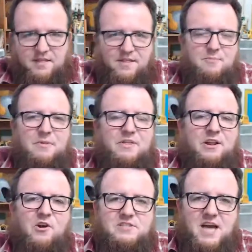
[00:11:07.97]
Thought about that
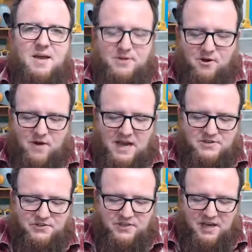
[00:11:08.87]
a long time ago,
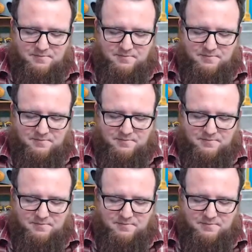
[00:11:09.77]
actually.